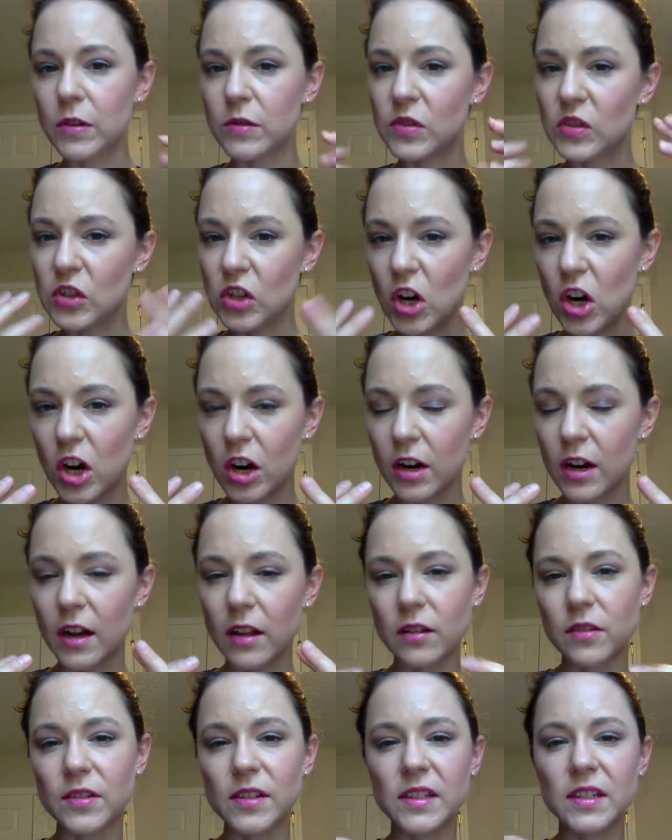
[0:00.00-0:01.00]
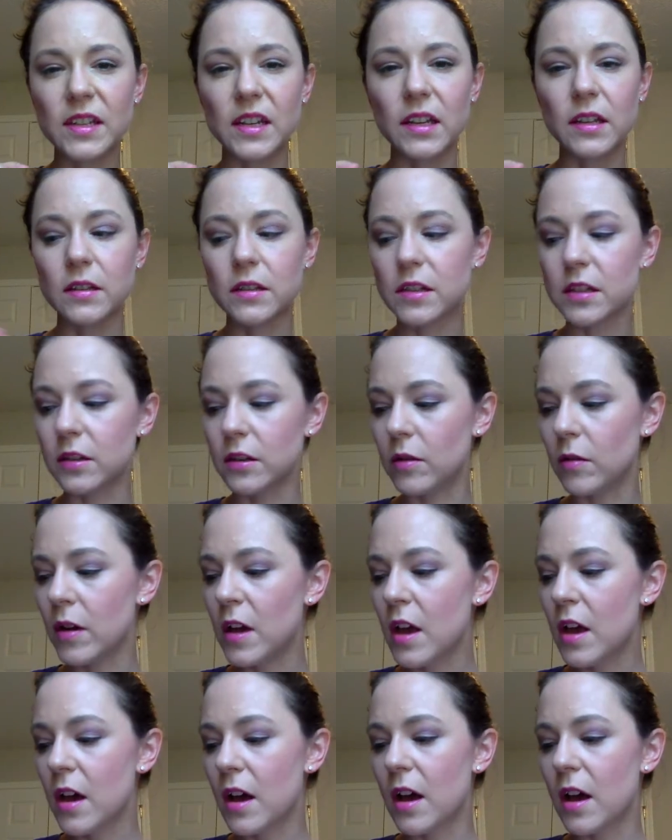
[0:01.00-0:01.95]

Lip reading: Those darker colors tend to